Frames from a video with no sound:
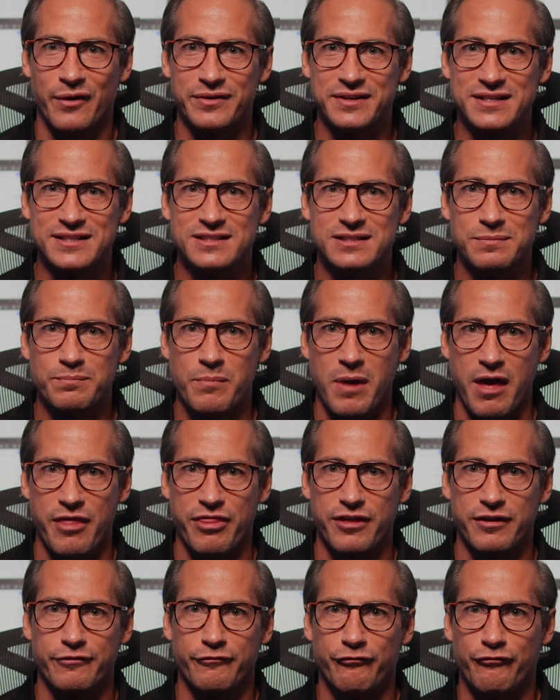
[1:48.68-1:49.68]
this
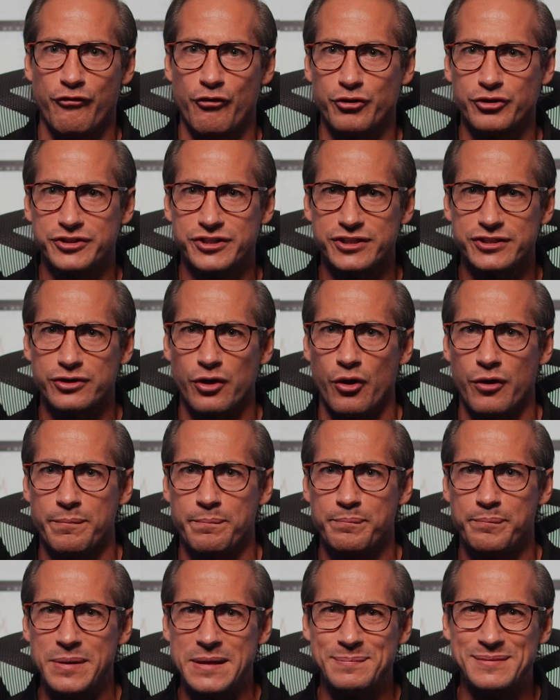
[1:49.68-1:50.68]
method focuses on
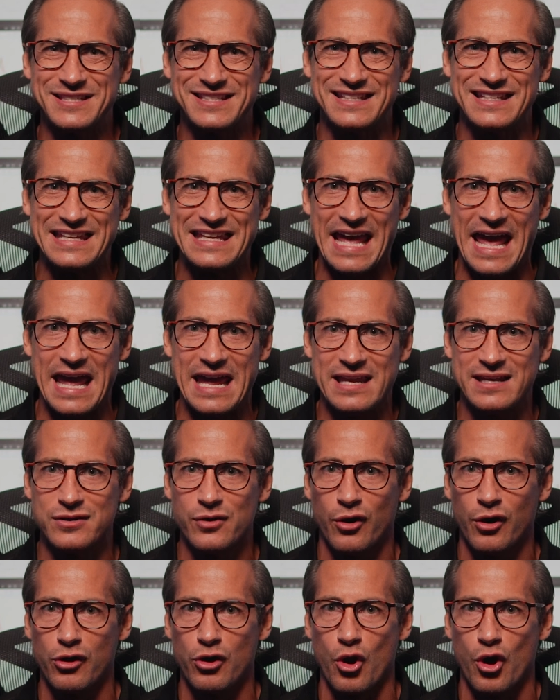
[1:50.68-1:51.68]
pips gained
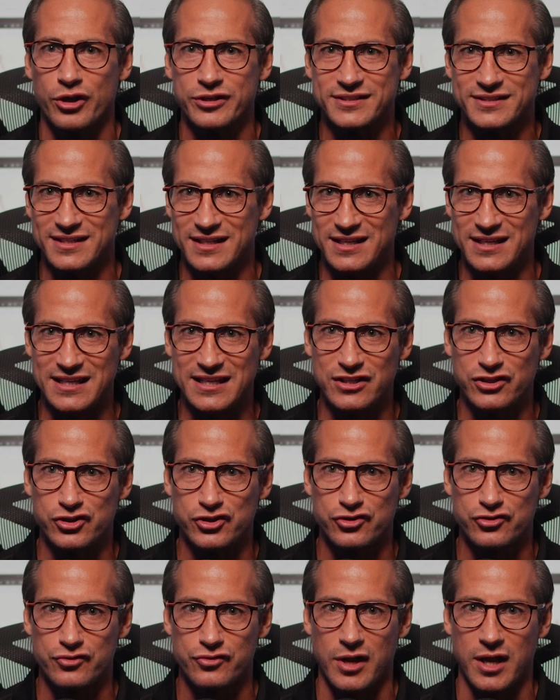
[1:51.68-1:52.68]
or lost in
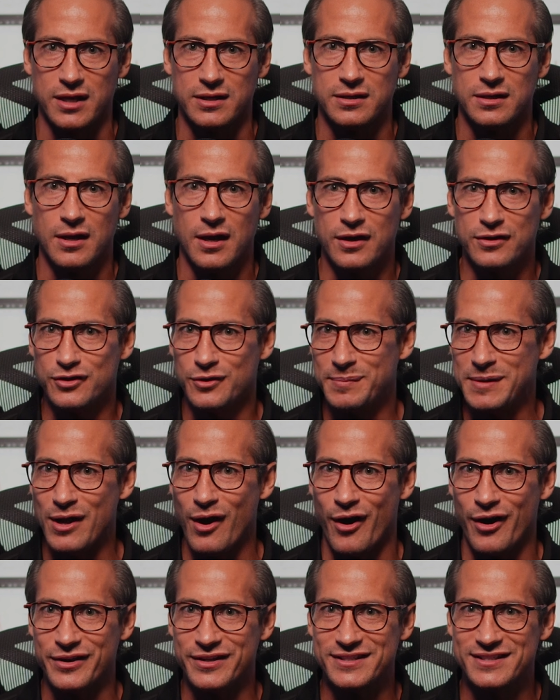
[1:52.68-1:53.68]
each trade. To be
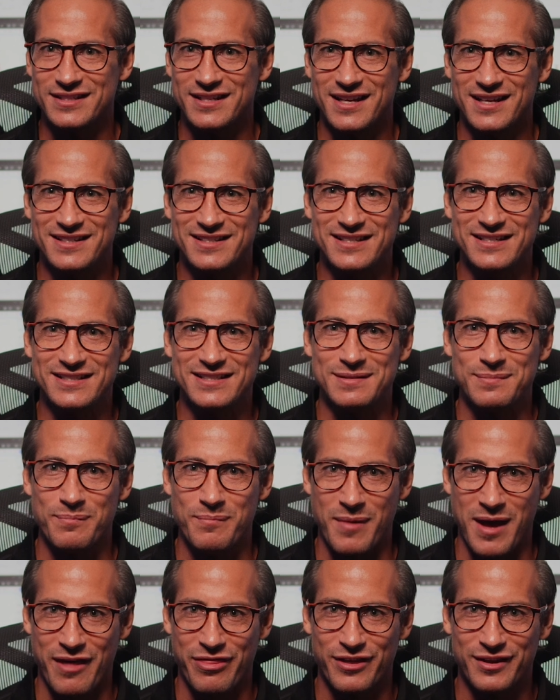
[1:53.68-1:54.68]
honest, this
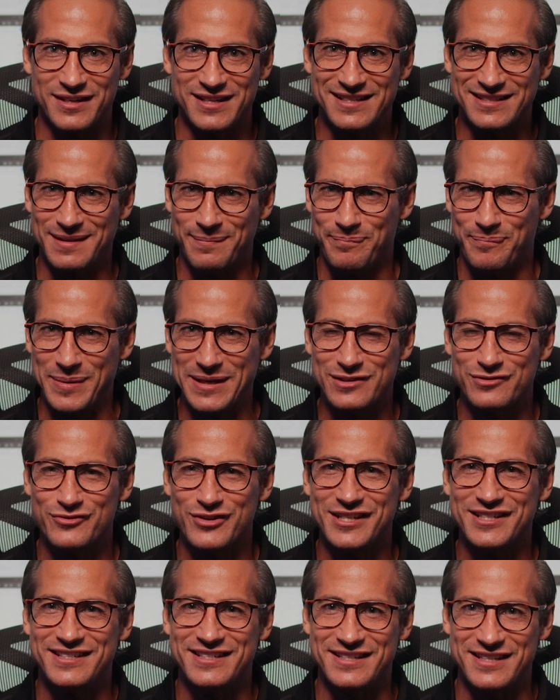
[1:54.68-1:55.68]
method is a bit
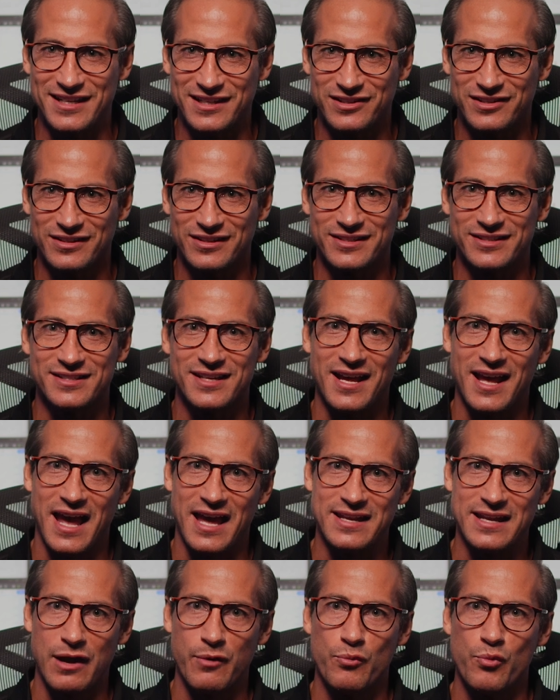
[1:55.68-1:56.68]
ridiculous
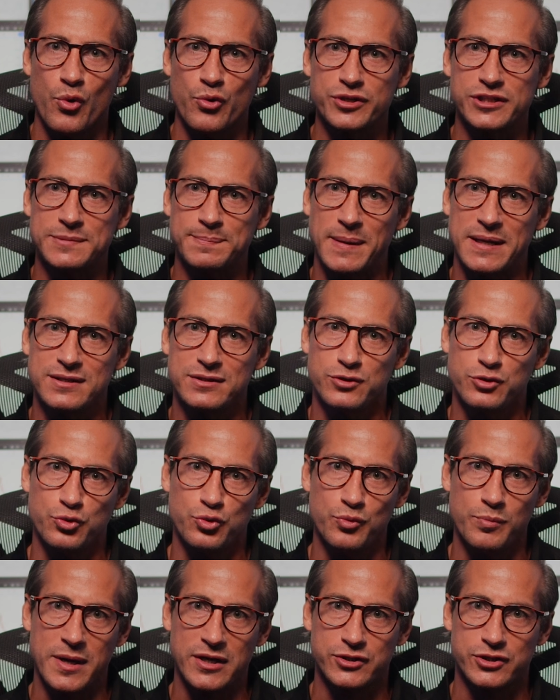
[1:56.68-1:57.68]
and I won't spend
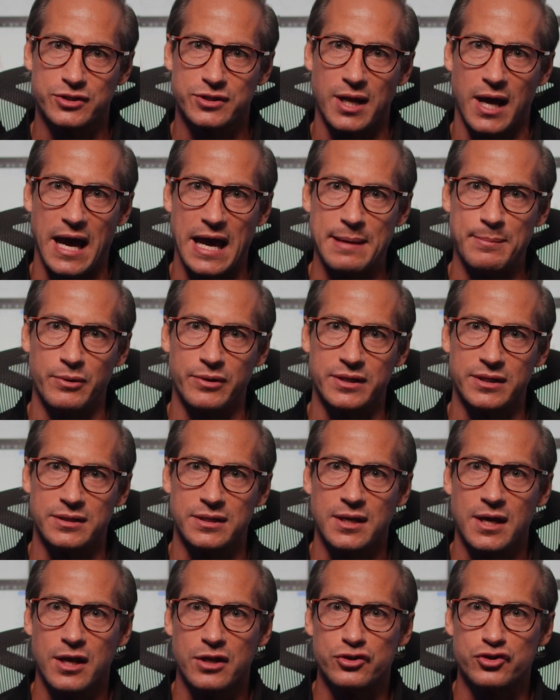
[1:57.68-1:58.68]
too much time on
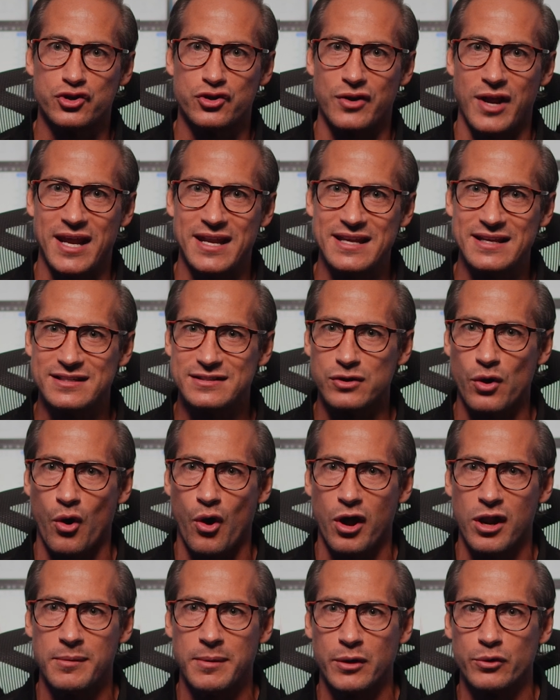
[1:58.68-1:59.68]
it. Trading is
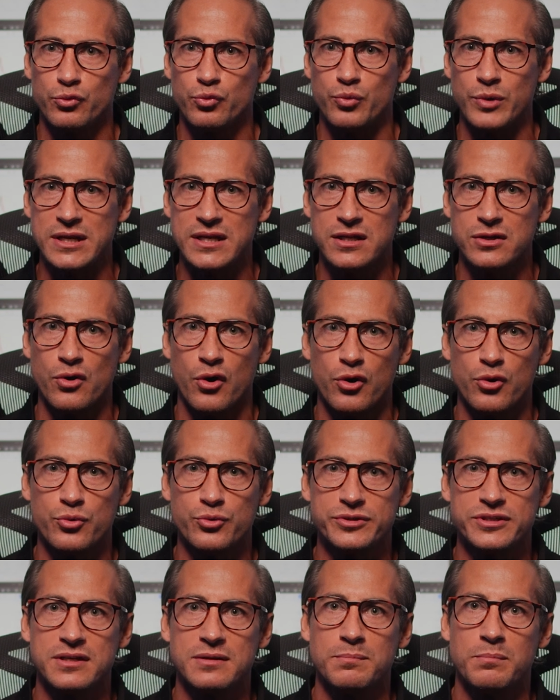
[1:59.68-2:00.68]
all about winning or
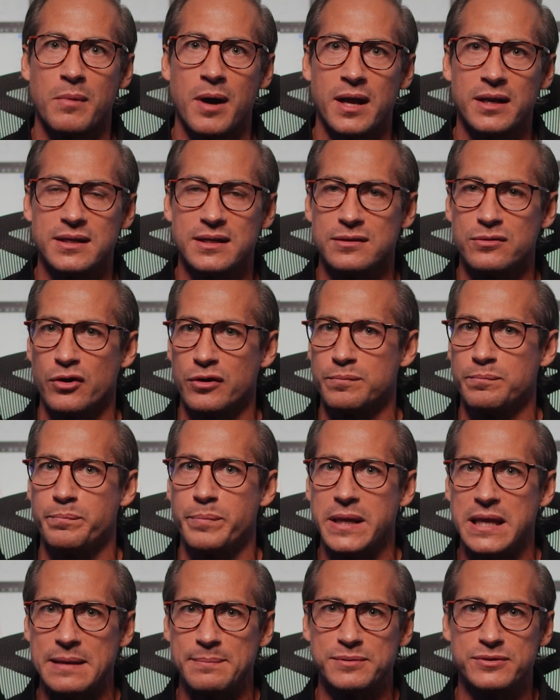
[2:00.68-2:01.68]
losing money, not
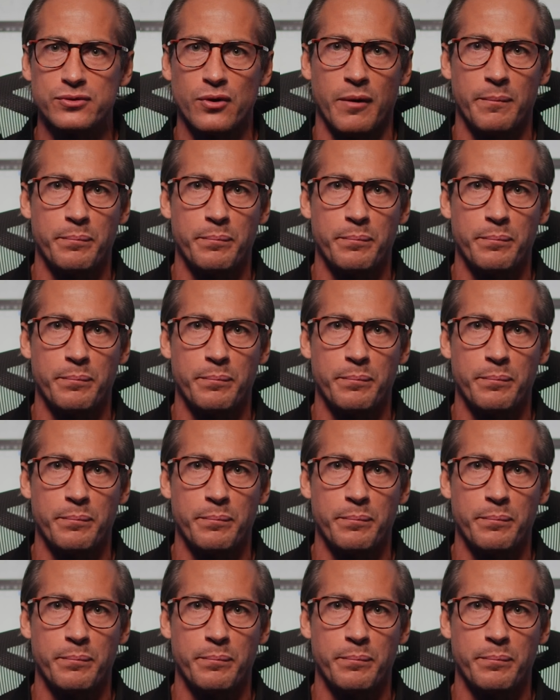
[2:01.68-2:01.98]
pips or